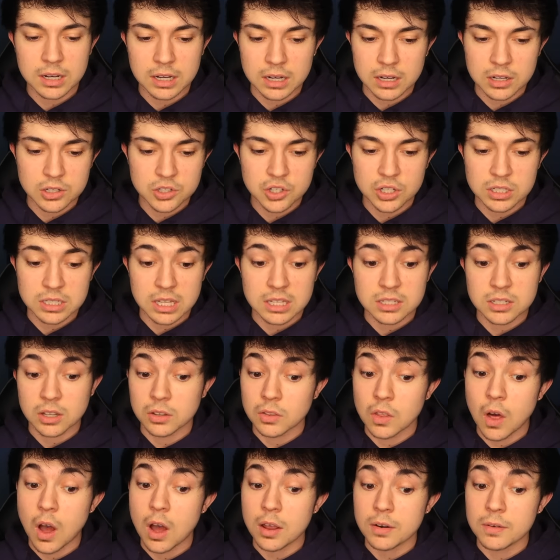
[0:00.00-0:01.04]
And it's just, it's a
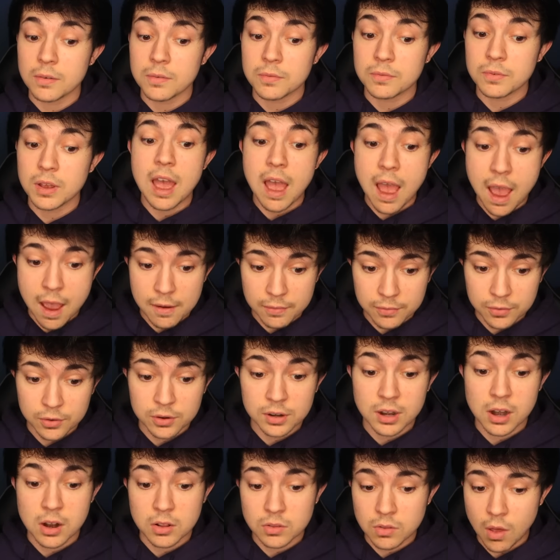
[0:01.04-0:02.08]
lot of effort
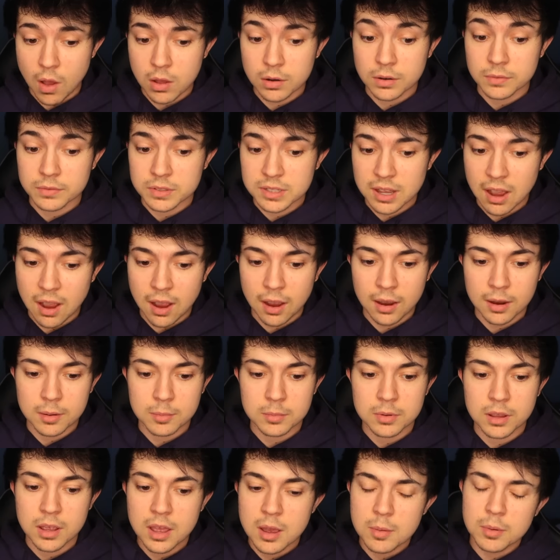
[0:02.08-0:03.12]
and a lot of time.